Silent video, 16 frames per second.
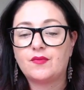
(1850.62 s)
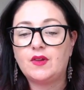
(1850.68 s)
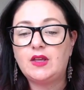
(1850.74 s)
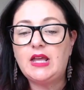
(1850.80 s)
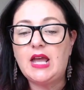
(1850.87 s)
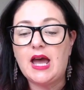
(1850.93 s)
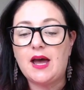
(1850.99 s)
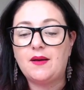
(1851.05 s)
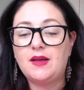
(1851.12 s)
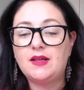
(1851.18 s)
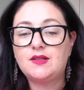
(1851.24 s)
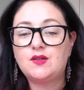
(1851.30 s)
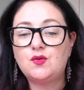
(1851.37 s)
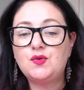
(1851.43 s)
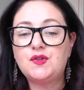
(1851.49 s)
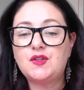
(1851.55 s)

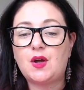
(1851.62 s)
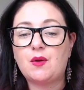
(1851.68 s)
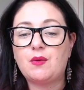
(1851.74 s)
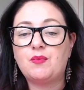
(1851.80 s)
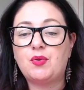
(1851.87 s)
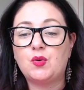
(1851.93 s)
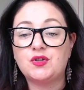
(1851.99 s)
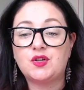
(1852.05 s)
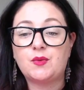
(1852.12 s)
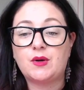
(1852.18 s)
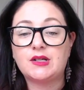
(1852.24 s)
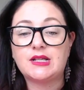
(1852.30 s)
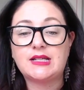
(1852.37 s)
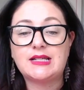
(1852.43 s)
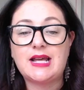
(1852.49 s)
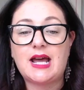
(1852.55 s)
It's also important to
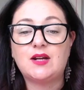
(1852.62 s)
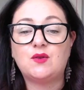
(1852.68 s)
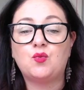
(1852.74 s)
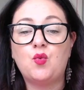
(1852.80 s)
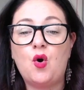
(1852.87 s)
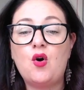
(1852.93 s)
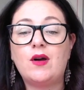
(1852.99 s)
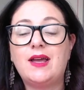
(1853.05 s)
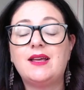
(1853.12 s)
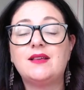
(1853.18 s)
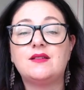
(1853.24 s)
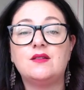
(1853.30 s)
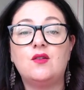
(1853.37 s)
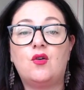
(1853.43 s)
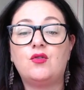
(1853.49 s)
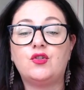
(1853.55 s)
understand what
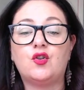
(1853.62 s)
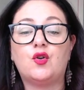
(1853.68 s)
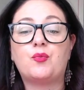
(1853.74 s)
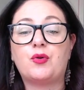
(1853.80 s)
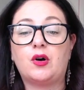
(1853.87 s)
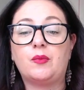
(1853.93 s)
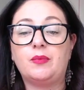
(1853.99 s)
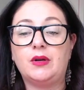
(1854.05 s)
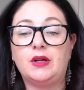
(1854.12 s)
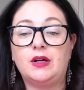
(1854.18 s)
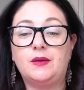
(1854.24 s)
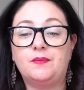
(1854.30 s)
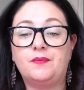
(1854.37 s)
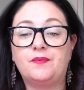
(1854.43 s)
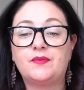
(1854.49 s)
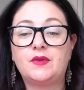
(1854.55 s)
is not your
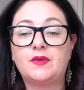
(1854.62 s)
problem.